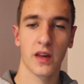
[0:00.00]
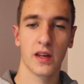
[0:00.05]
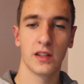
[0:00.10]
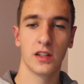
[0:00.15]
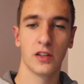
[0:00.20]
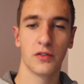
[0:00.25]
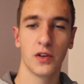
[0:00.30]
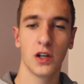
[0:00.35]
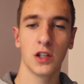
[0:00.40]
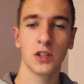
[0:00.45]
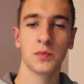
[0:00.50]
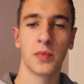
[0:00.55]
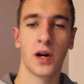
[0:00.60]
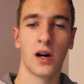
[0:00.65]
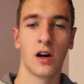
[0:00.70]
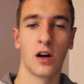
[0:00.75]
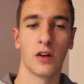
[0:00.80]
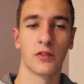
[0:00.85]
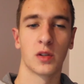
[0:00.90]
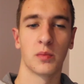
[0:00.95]
In the first
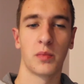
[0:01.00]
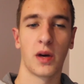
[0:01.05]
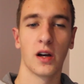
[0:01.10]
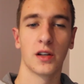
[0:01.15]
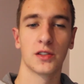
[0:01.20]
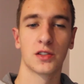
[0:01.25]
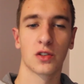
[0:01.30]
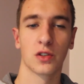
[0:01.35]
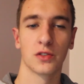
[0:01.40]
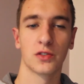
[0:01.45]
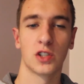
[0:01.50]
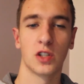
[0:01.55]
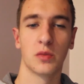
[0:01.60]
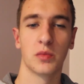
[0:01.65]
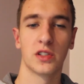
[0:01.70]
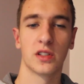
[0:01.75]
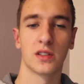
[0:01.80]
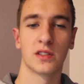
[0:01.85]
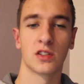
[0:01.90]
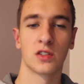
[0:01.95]
part of the buyer to
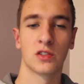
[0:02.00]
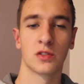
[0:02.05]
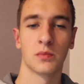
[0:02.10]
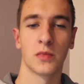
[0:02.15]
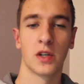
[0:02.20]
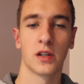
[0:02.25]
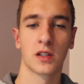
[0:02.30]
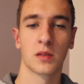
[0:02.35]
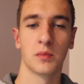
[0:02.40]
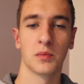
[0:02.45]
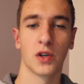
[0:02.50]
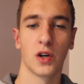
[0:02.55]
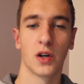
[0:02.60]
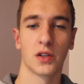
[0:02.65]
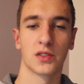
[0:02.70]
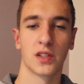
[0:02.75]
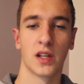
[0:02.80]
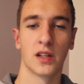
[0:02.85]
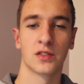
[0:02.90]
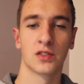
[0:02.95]
consumer decision making
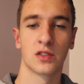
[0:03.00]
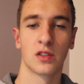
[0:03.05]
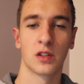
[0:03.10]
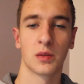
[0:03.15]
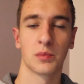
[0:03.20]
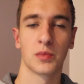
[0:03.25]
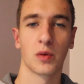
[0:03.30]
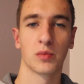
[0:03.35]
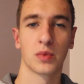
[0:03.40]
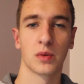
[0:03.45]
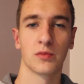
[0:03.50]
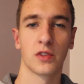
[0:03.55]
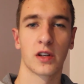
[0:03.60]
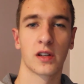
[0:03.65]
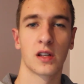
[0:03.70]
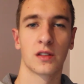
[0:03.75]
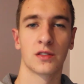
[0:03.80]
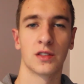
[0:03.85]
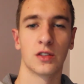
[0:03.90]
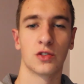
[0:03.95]
process, the problem
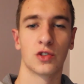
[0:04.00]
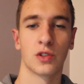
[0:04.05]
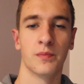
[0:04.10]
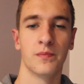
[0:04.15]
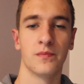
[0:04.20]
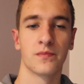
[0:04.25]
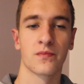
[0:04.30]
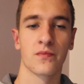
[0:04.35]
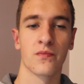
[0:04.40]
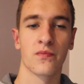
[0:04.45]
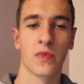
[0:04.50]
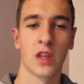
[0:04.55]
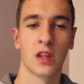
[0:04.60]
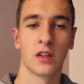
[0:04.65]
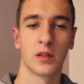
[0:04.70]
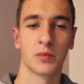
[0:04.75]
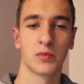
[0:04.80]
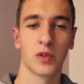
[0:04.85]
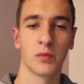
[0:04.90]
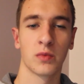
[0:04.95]
recognition,
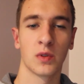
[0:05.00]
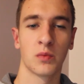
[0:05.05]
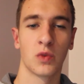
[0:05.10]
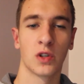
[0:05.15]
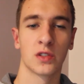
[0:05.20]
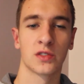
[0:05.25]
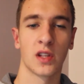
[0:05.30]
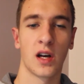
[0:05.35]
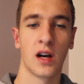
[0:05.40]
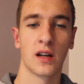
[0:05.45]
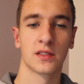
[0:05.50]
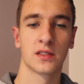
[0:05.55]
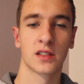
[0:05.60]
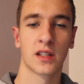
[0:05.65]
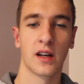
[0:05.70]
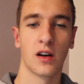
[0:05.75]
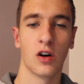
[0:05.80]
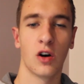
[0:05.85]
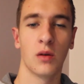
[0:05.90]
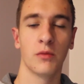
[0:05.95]
the problem was that I had to
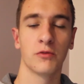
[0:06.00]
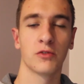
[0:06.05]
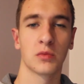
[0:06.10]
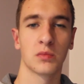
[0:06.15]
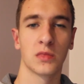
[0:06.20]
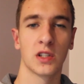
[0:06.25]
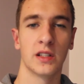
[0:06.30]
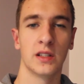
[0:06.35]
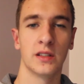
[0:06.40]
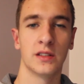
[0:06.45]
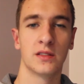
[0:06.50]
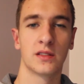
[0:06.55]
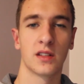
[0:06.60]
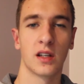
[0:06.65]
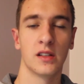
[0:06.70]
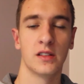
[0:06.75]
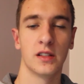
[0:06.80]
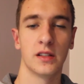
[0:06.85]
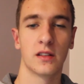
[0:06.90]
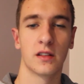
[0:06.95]
get home from Leeds
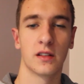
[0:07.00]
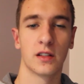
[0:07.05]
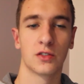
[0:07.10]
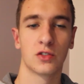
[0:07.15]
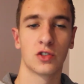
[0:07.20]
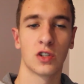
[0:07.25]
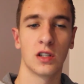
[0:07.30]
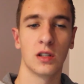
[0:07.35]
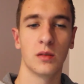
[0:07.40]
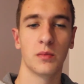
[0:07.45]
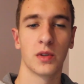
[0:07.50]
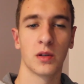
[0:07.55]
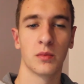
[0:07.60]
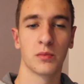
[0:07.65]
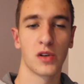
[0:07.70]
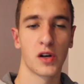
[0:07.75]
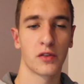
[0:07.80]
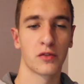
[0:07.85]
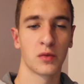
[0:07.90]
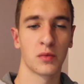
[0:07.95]
and needed a cheap and
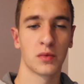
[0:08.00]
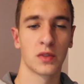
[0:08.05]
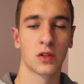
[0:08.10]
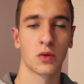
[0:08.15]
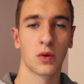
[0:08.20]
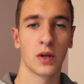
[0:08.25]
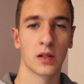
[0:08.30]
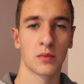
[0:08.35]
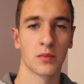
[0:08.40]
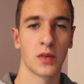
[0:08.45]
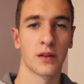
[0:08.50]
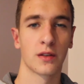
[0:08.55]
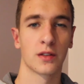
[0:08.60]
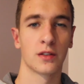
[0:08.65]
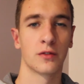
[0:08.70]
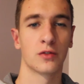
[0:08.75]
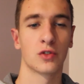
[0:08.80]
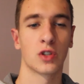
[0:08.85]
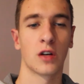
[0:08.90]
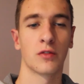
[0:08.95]
preferably quick
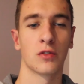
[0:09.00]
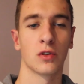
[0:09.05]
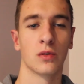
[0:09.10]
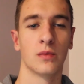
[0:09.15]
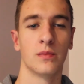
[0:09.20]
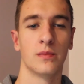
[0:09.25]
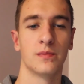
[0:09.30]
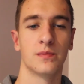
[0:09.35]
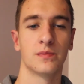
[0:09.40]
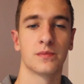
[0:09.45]
method of travel.